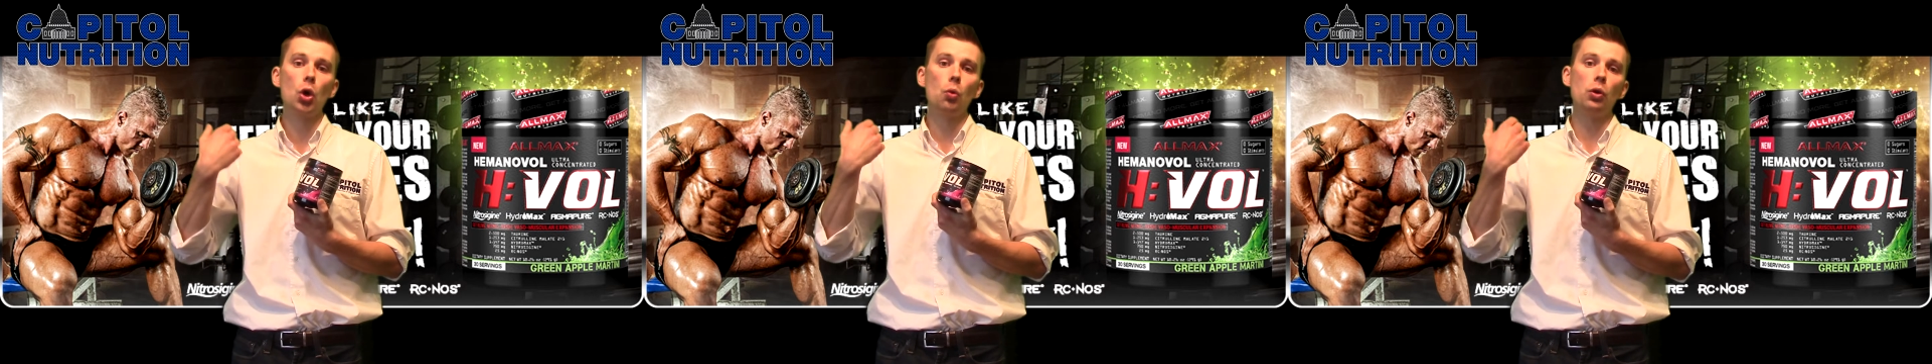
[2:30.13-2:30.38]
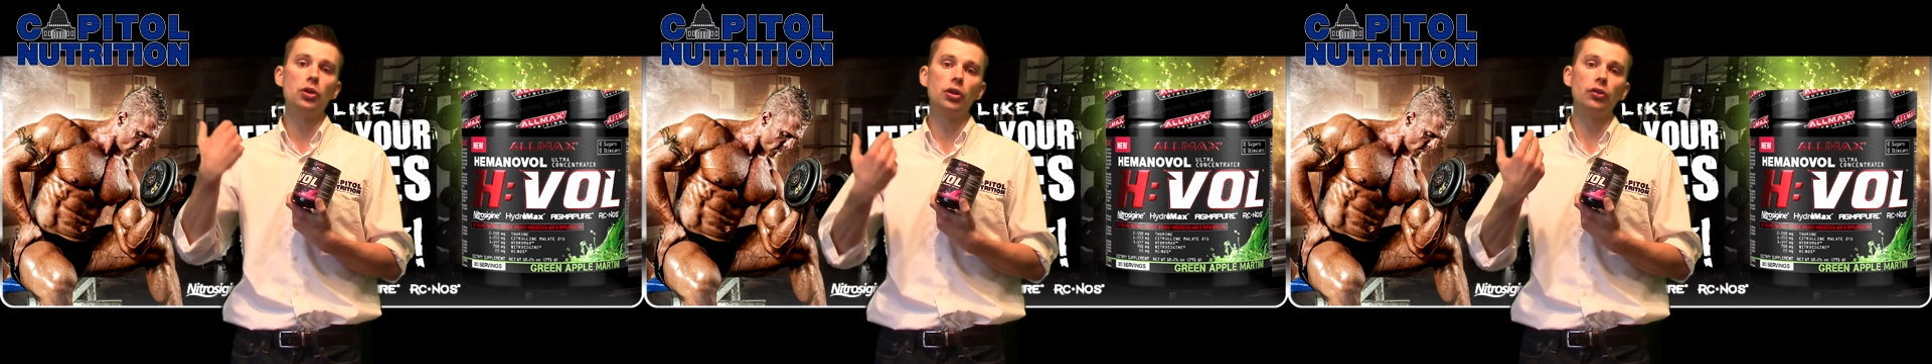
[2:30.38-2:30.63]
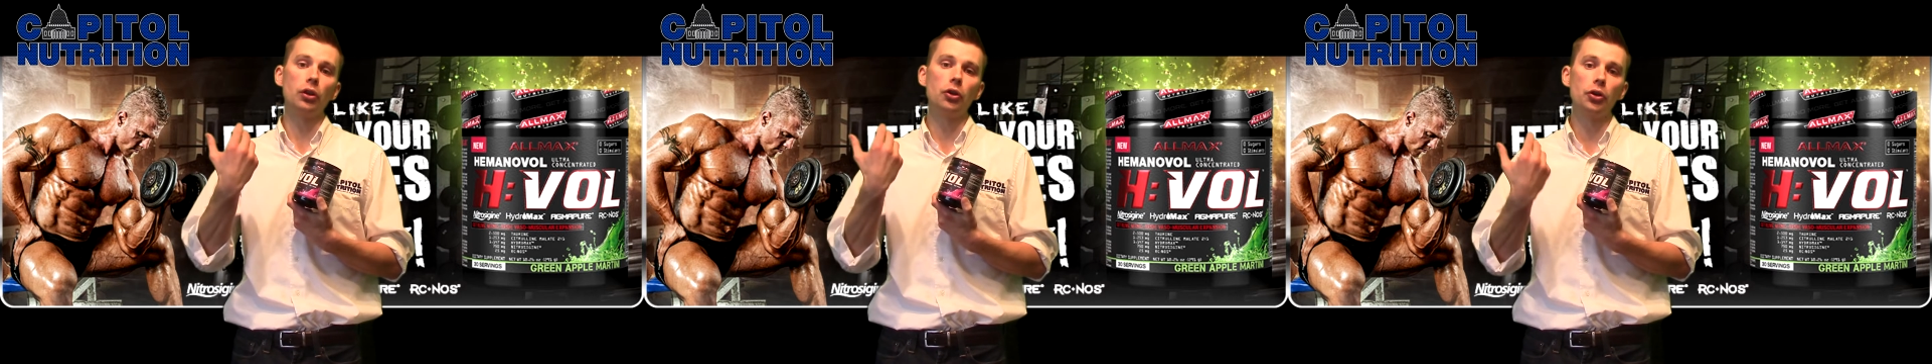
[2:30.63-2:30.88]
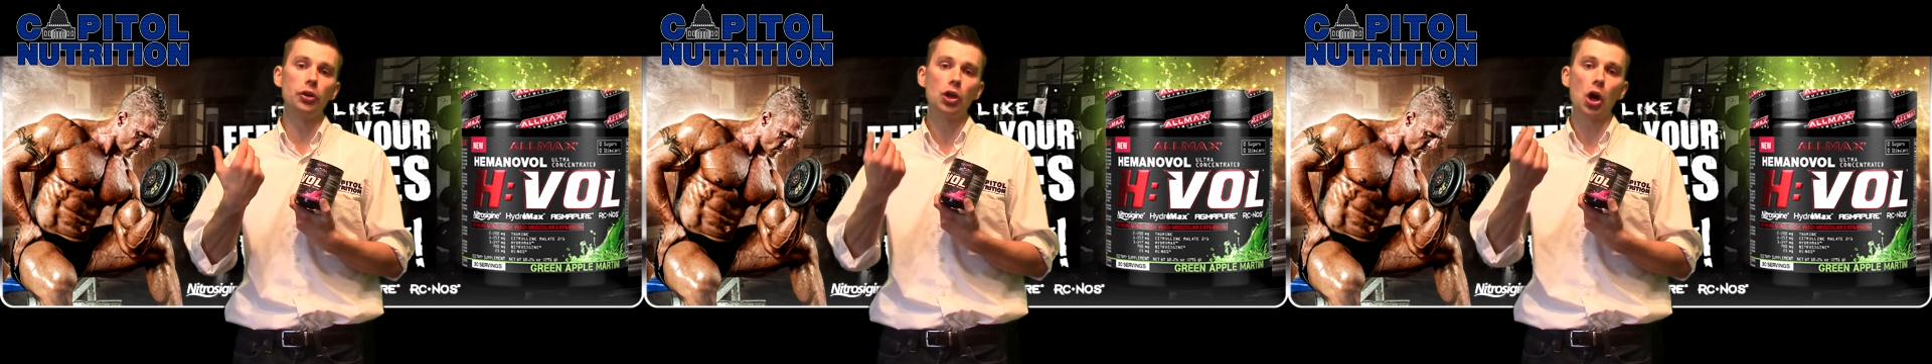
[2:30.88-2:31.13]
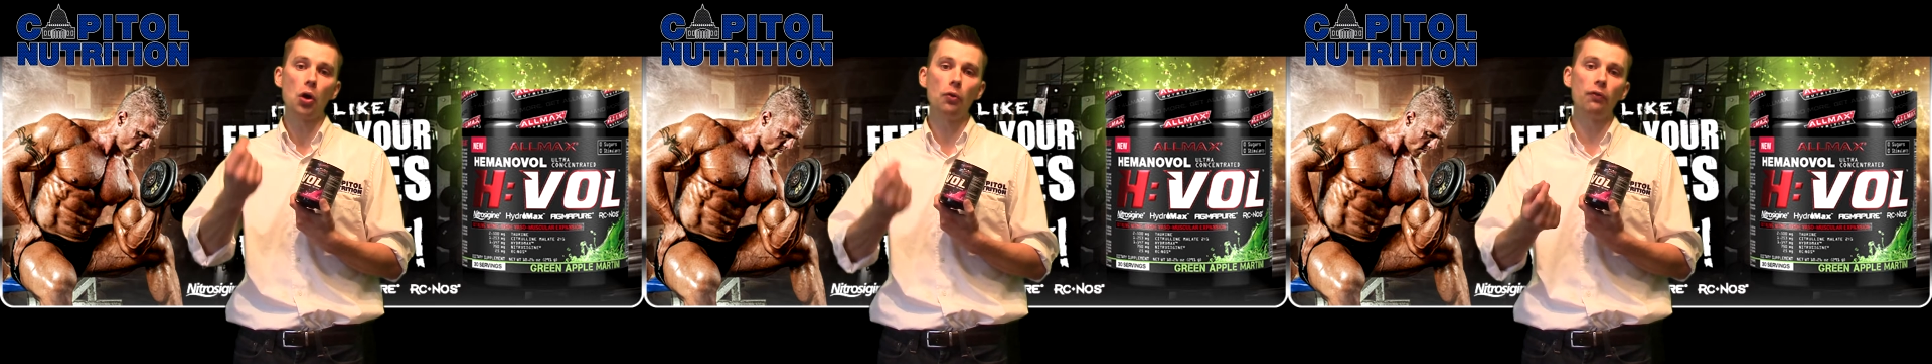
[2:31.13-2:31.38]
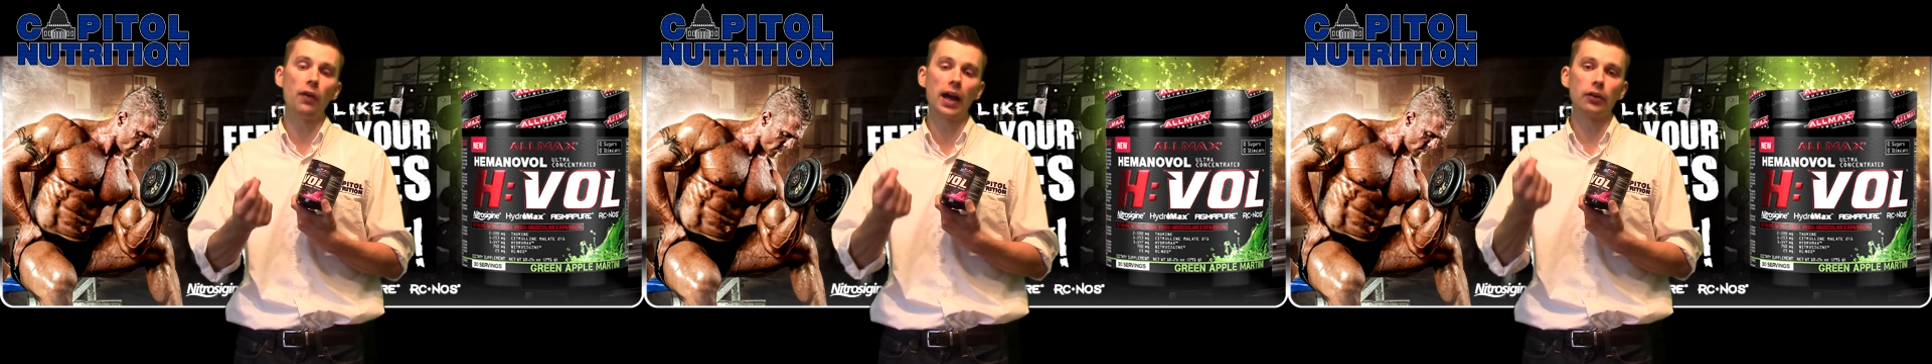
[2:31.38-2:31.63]
which is a good
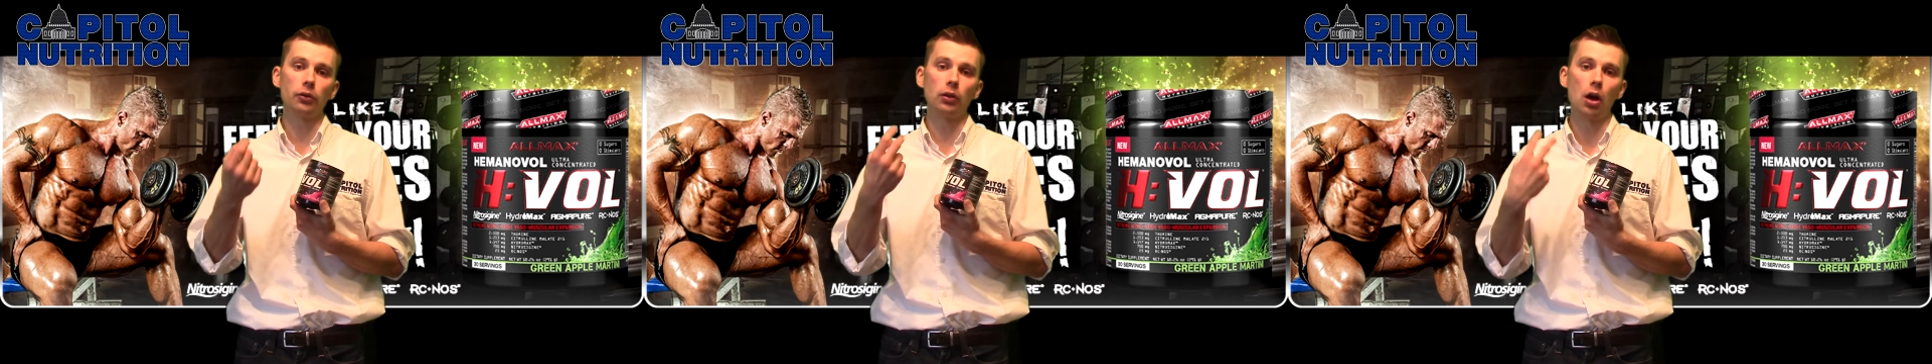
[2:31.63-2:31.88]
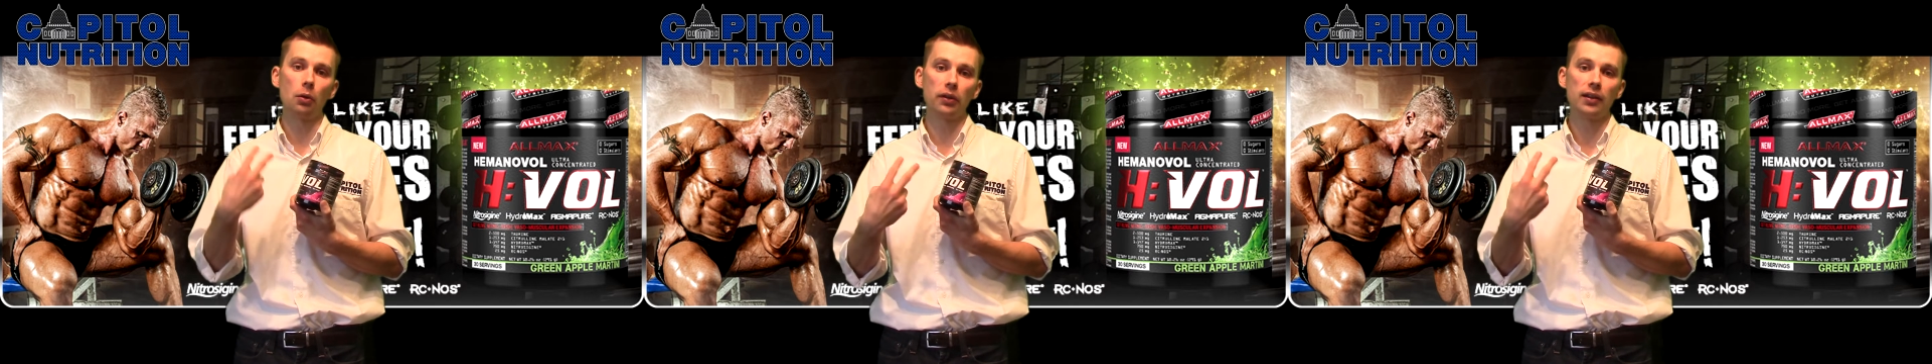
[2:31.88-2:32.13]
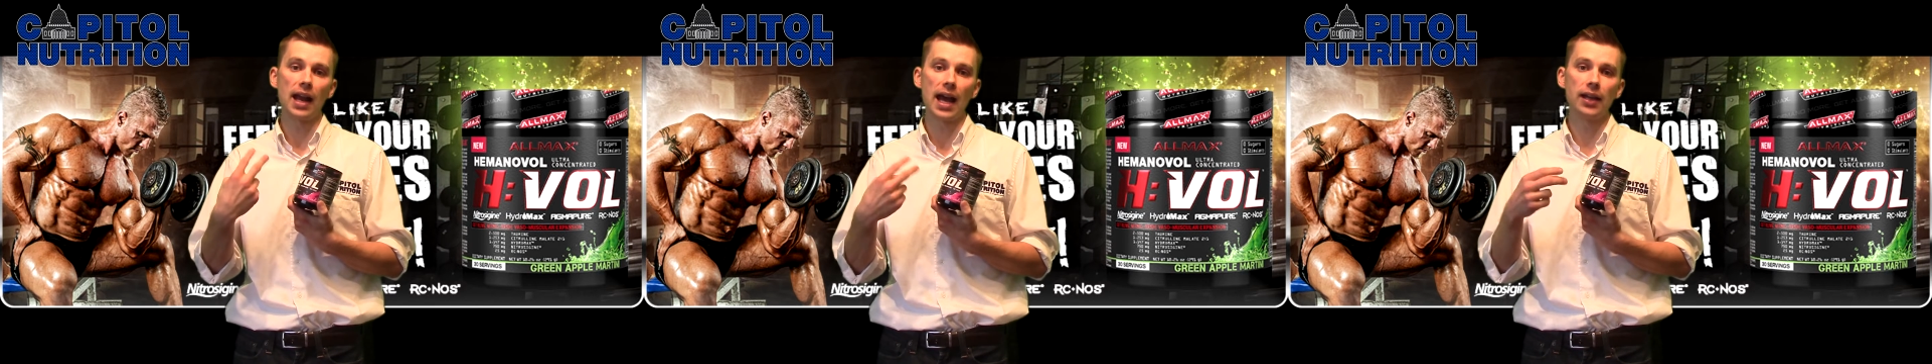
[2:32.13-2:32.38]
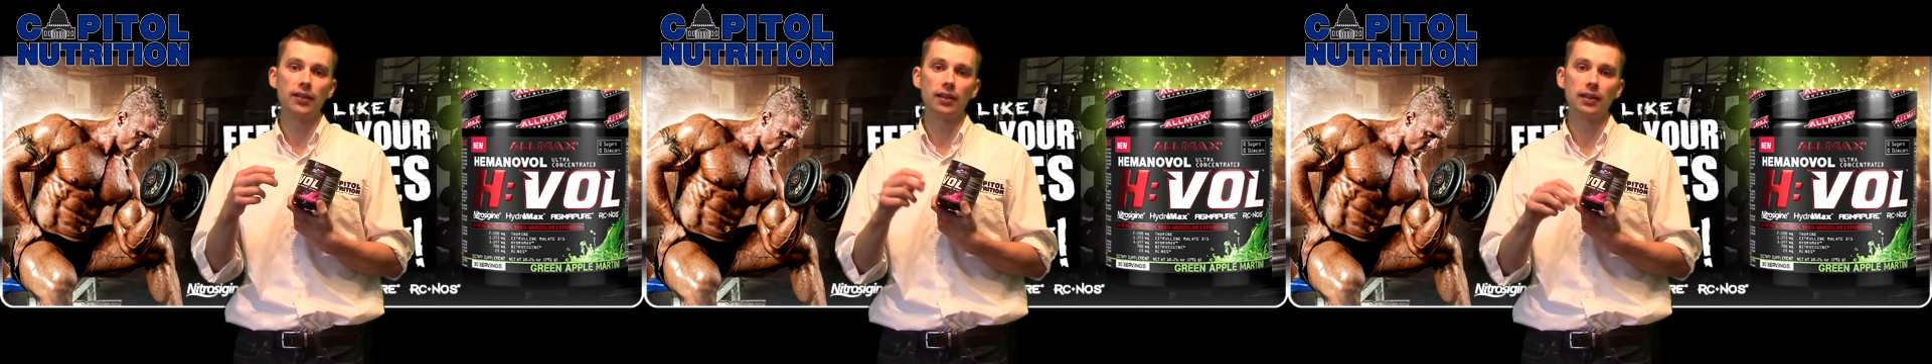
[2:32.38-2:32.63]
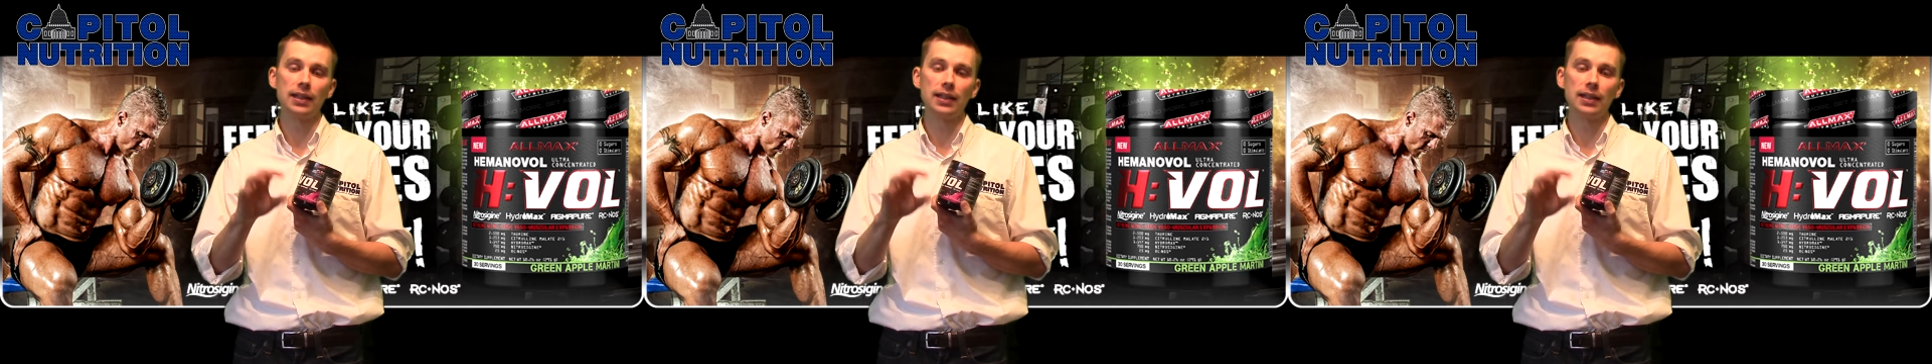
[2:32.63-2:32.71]
cofactor along with niacin,